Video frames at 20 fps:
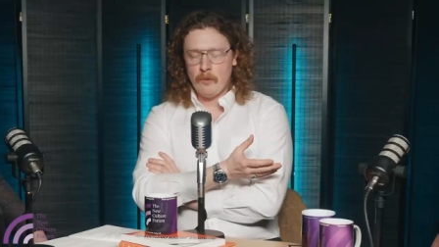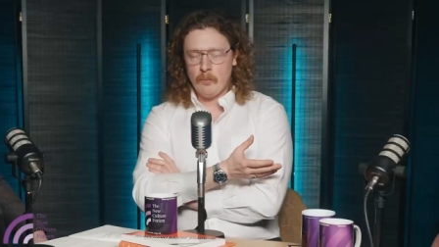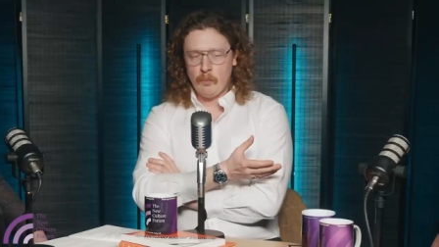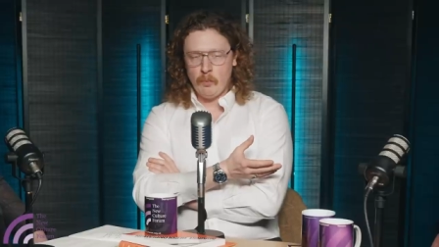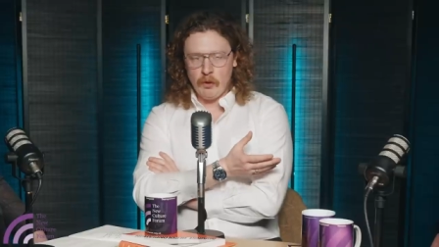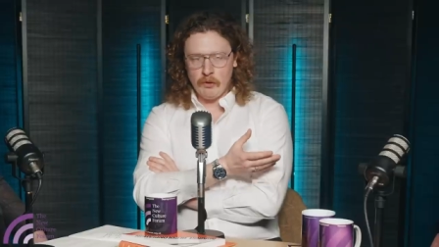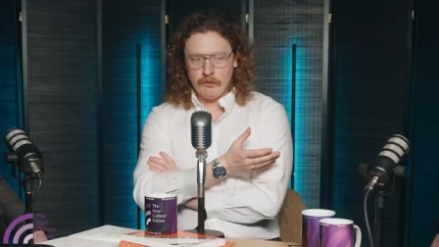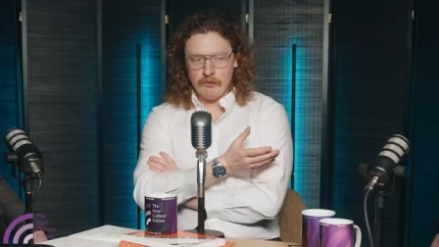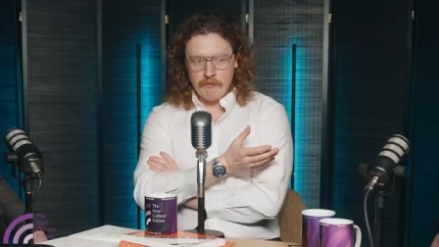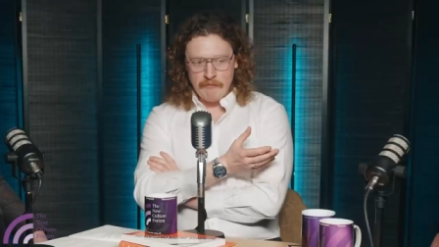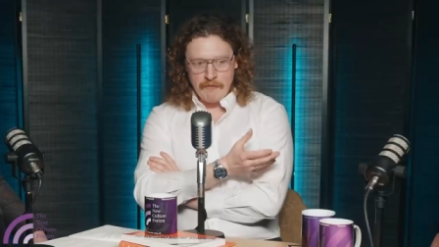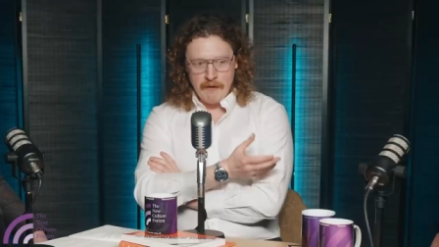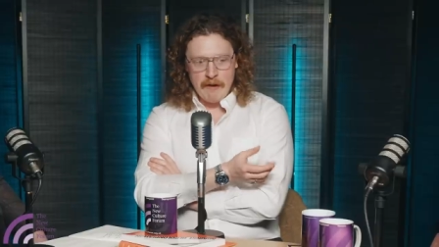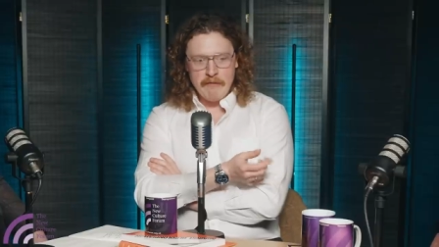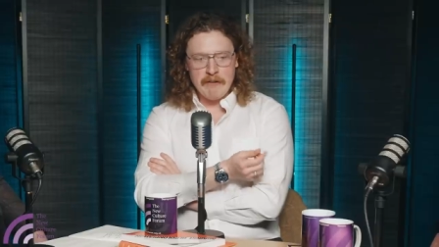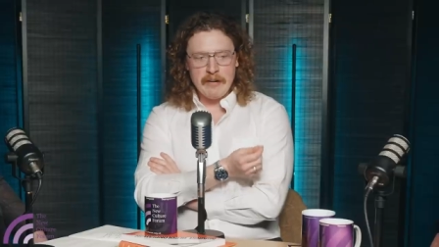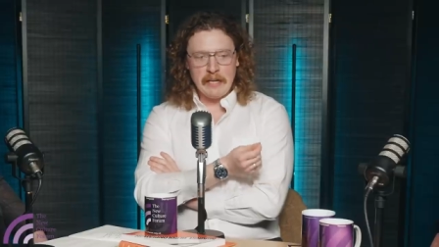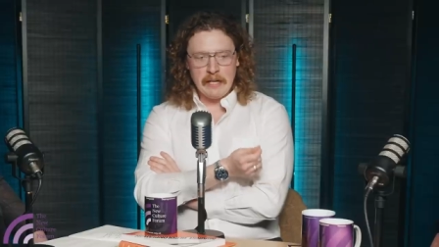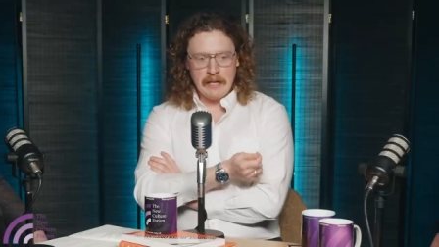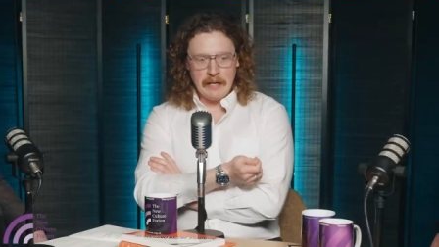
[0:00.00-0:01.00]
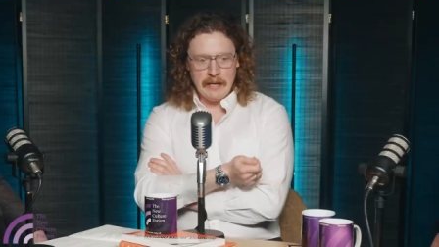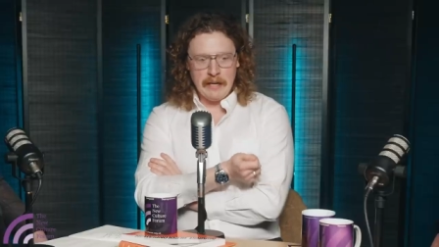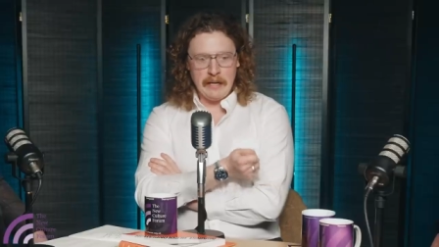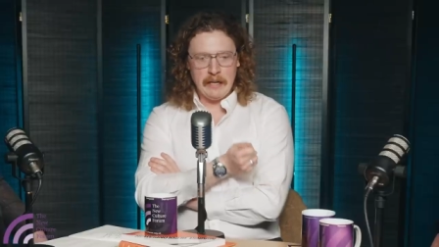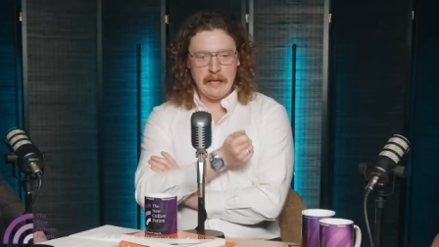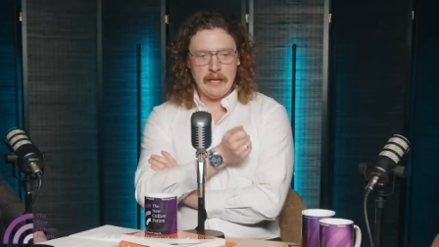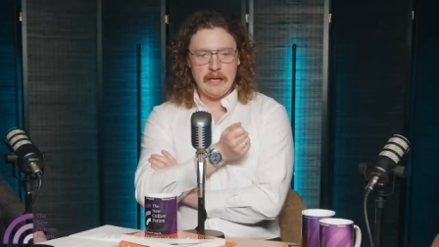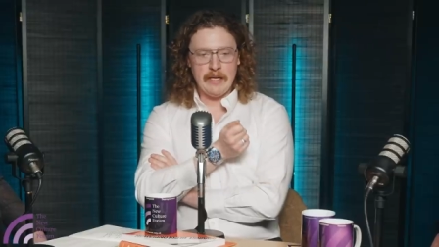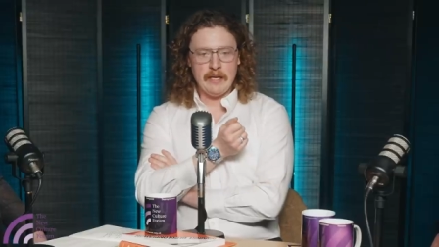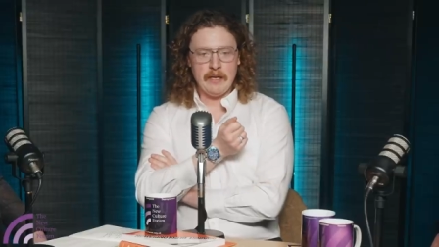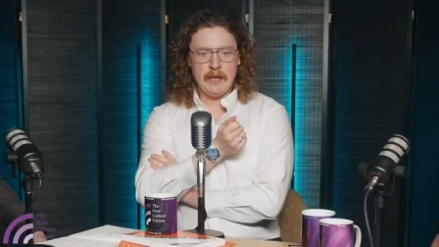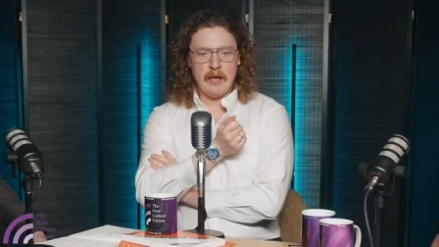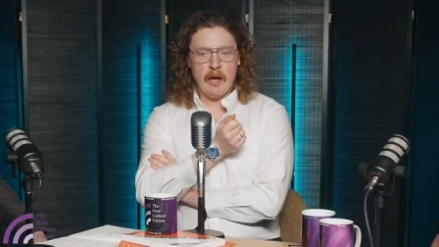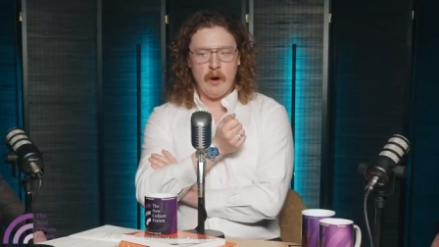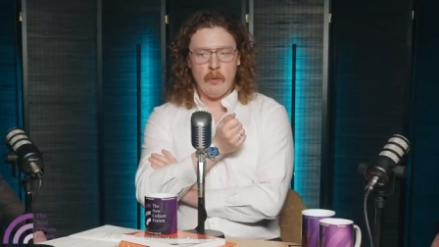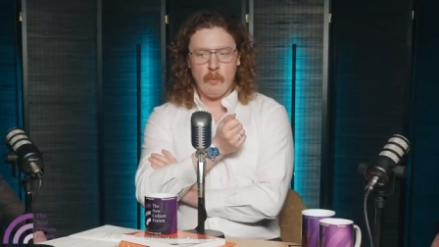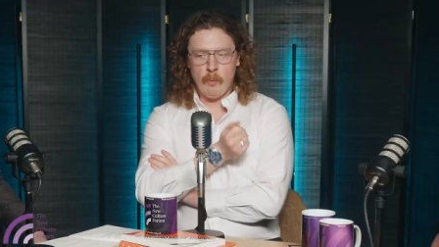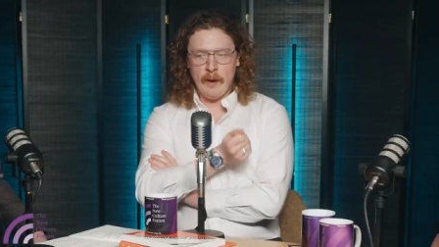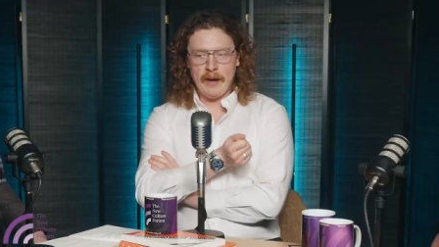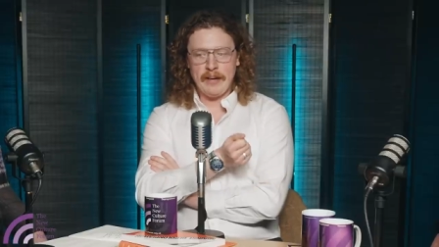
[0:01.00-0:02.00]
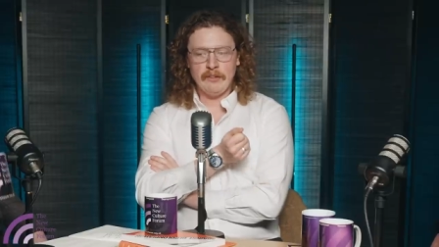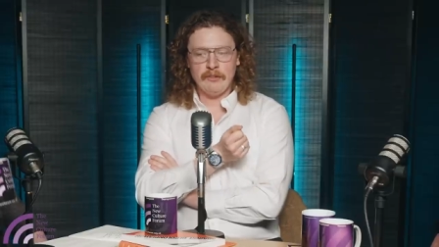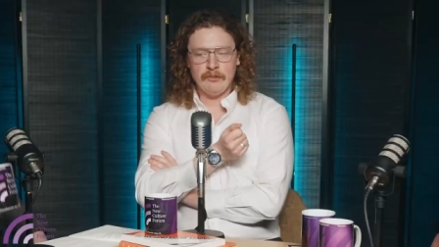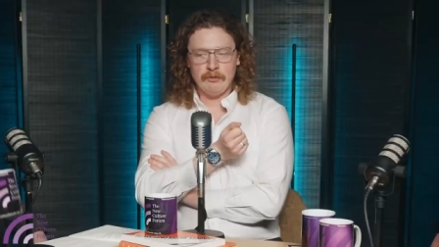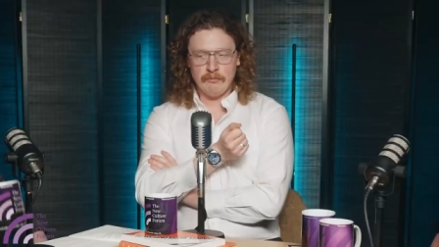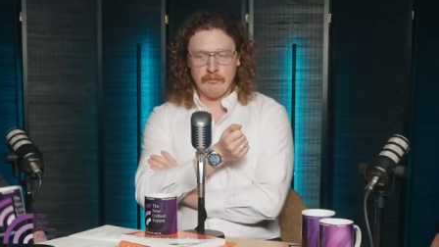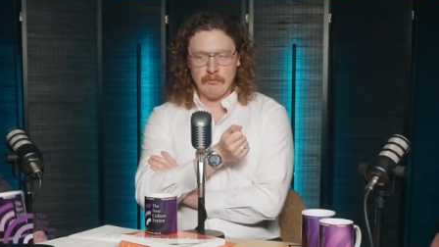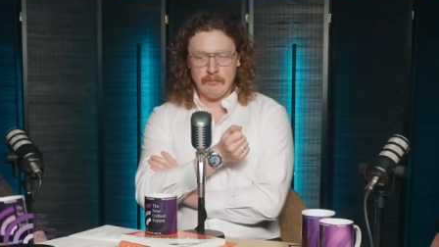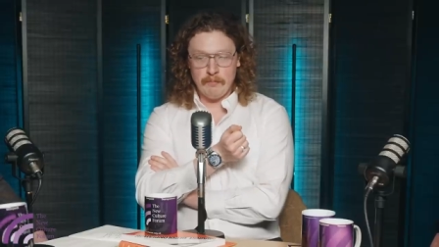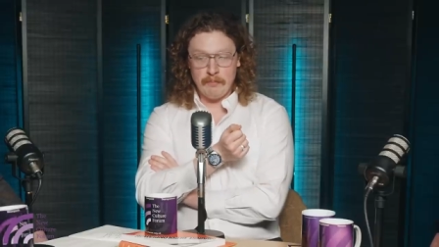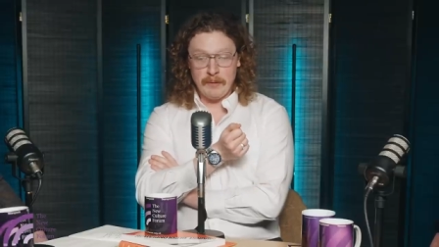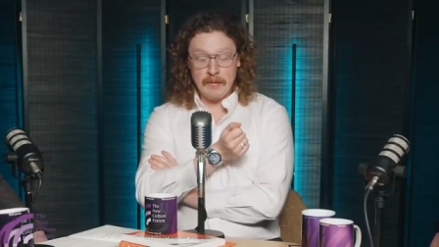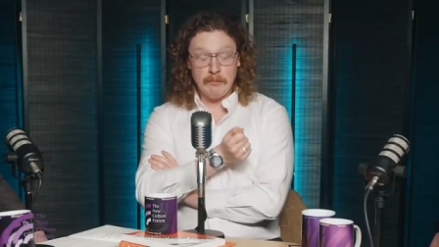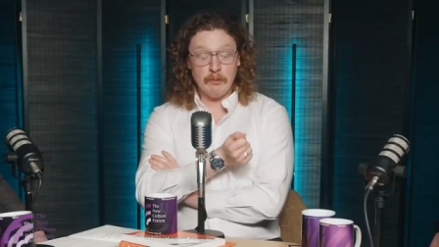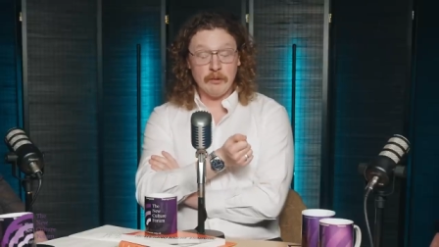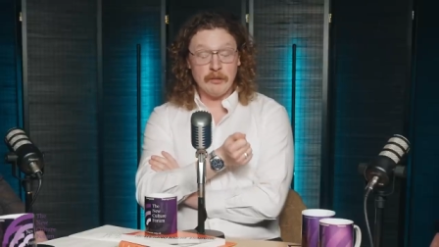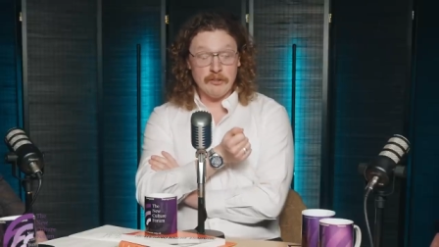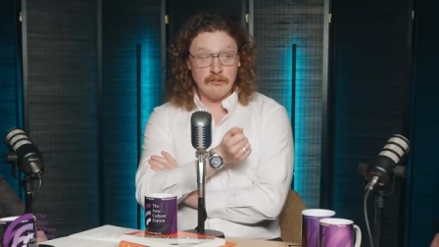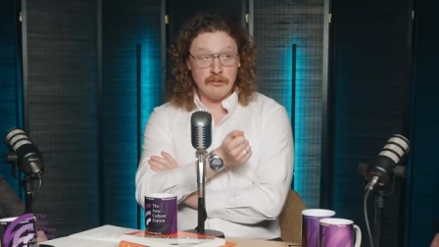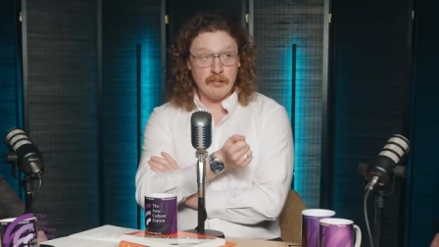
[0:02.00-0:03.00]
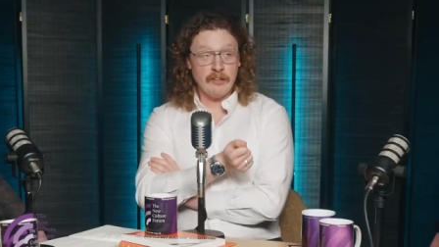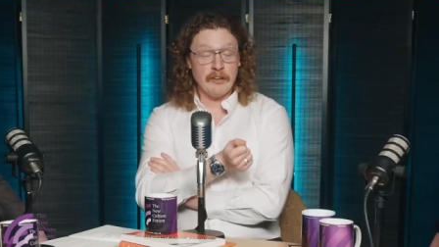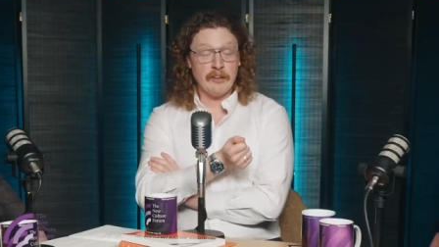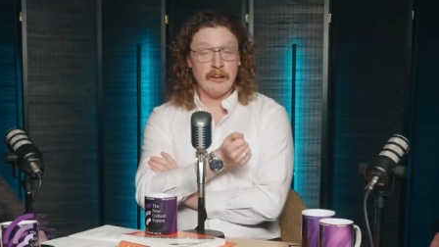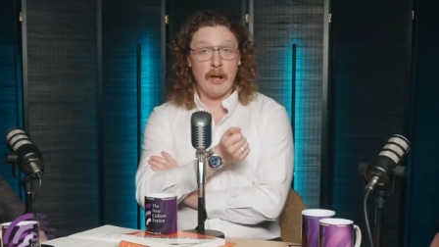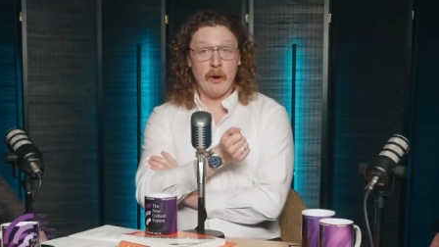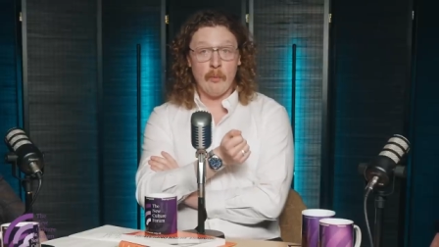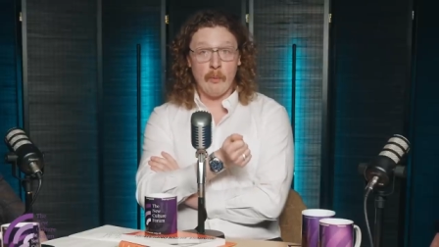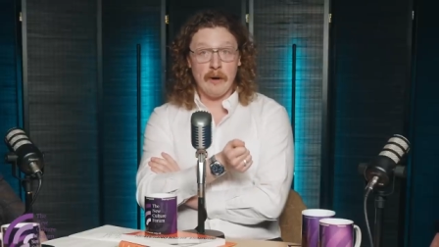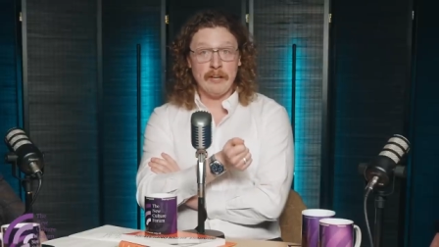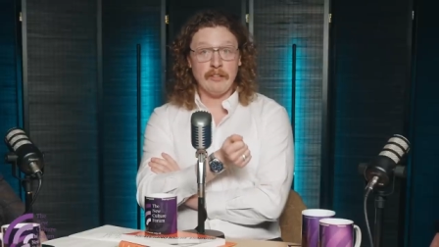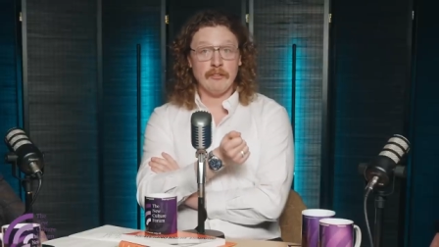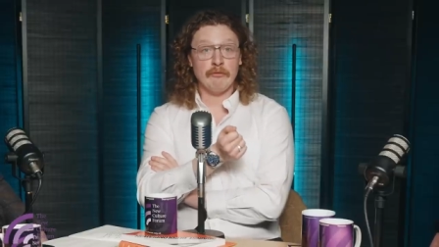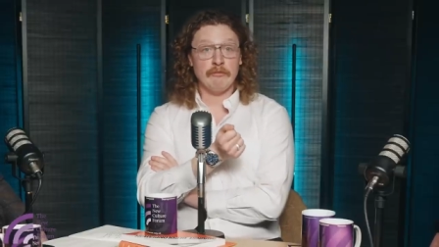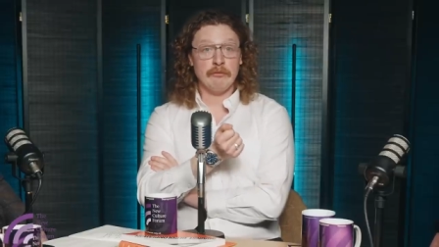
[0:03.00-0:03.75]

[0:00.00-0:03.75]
was very clearly a way to people considered it a way to